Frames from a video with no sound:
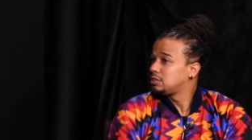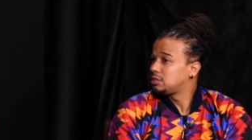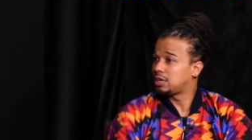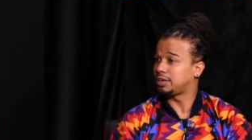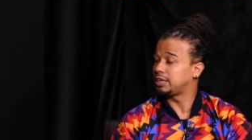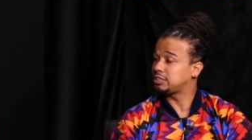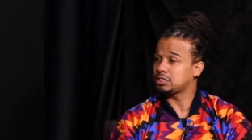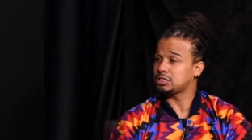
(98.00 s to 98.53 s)

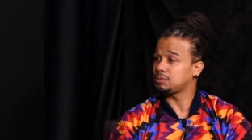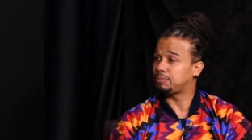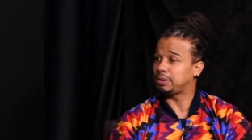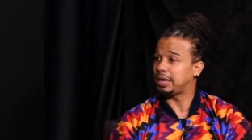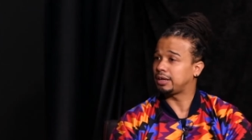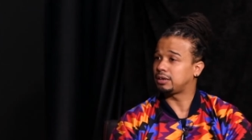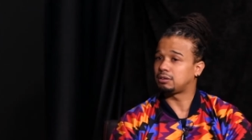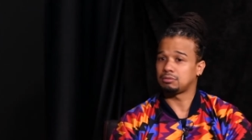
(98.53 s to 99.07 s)
And I just
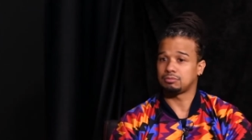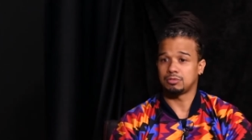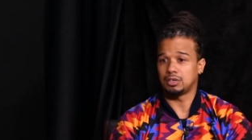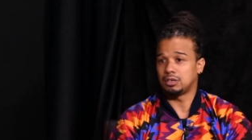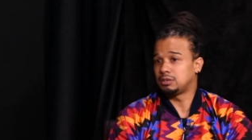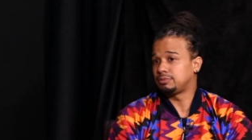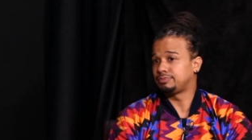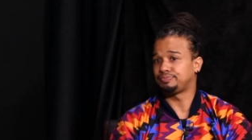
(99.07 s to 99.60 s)
applied.
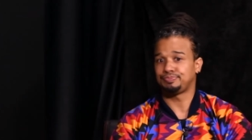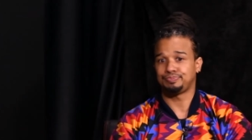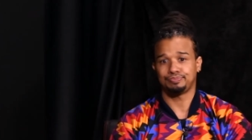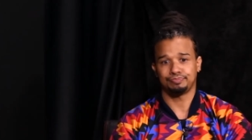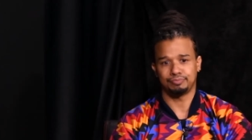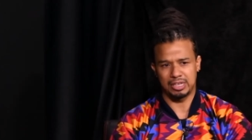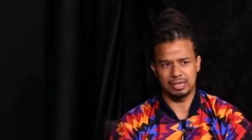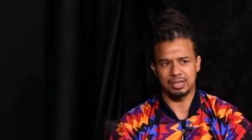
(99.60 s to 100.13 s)

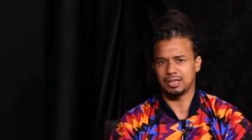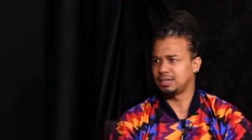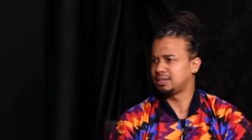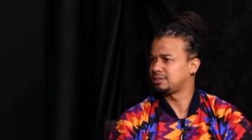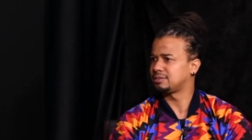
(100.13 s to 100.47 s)
Yeah.